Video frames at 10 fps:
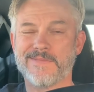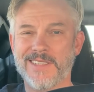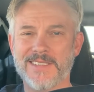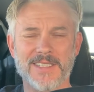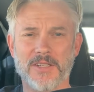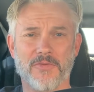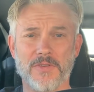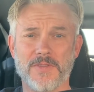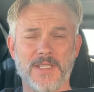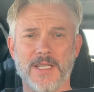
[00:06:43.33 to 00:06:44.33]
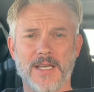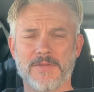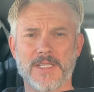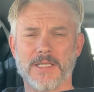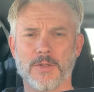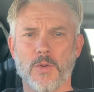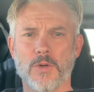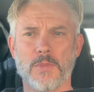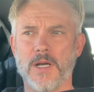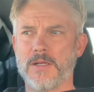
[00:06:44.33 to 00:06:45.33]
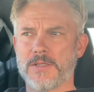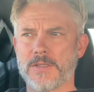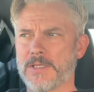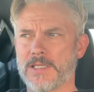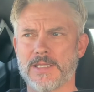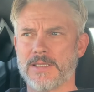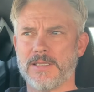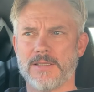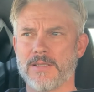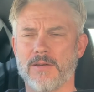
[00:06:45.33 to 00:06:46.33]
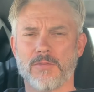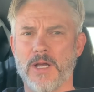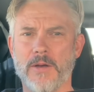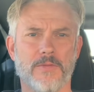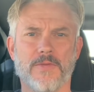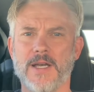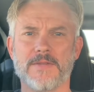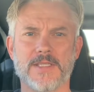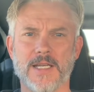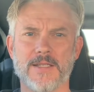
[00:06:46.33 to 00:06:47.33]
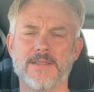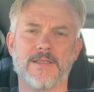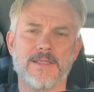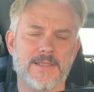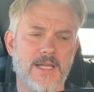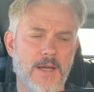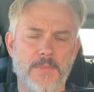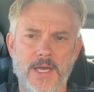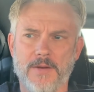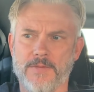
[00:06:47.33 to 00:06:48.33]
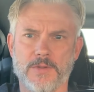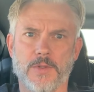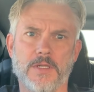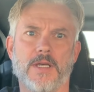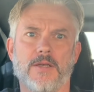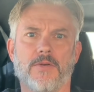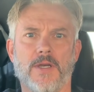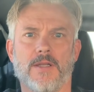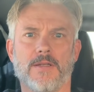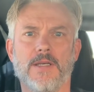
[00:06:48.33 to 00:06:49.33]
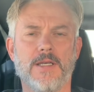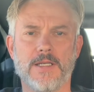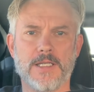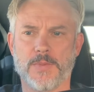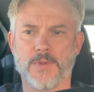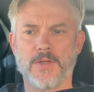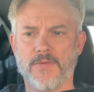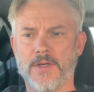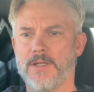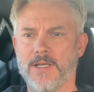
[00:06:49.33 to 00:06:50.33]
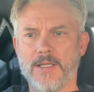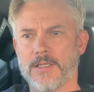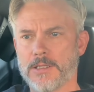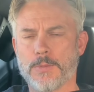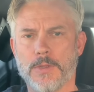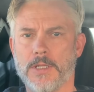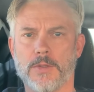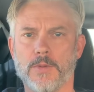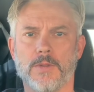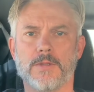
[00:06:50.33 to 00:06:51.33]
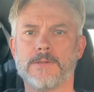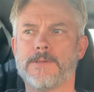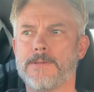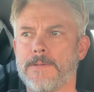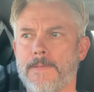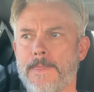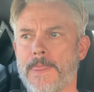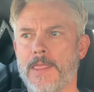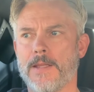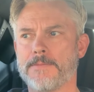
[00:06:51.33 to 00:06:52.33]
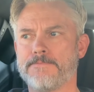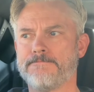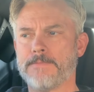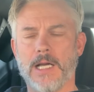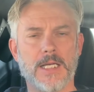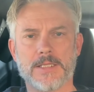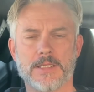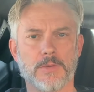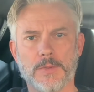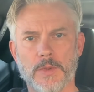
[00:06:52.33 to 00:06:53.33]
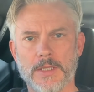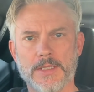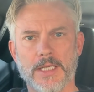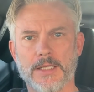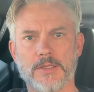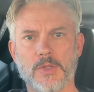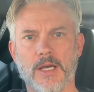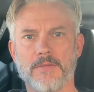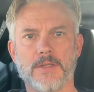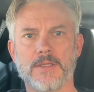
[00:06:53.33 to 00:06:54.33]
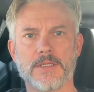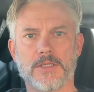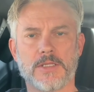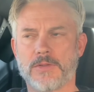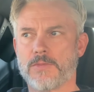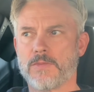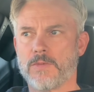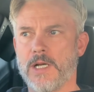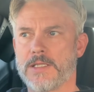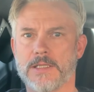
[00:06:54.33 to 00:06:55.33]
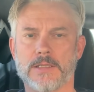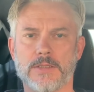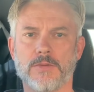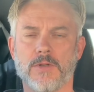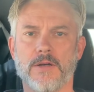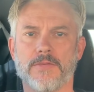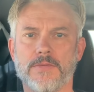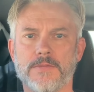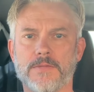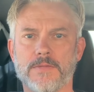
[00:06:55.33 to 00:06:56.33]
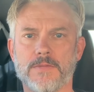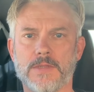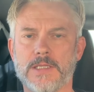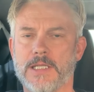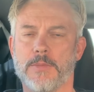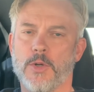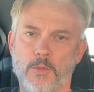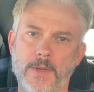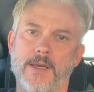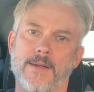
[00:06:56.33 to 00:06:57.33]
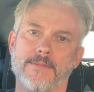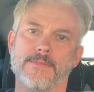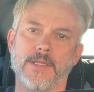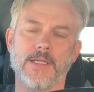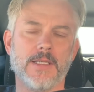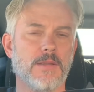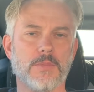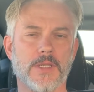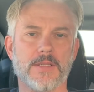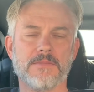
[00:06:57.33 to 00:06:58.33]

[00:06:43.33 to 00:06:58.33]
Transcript: It's like a 15.5 second quarter mile, 0 to 60s around 5 seconds. It's not bad for $28,000. It's pretty fun. It looks pretty cool. I still wouldn't want to daily drive it. It's just rides a little too rough because I'm an old man. But